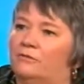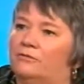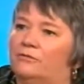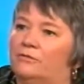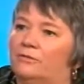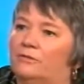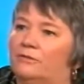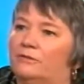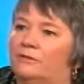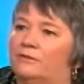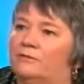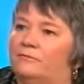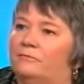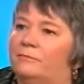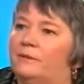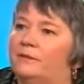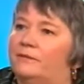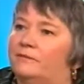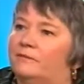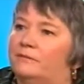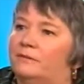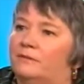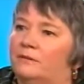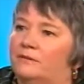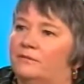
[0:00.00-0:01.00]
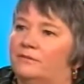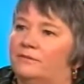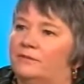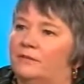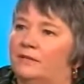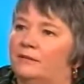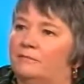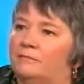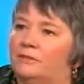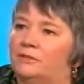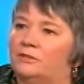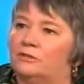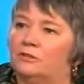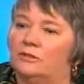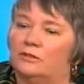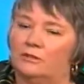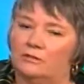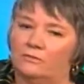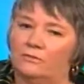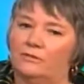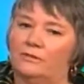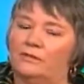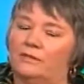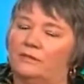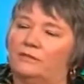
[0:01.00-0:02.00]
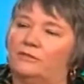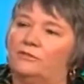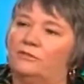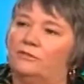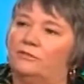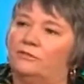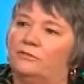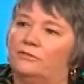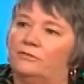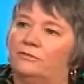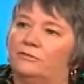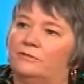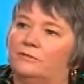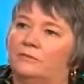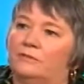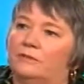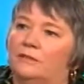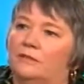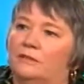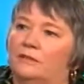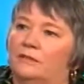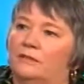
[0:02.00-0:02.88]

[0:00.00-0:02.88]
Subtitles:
awful lot of mental health damage along with our children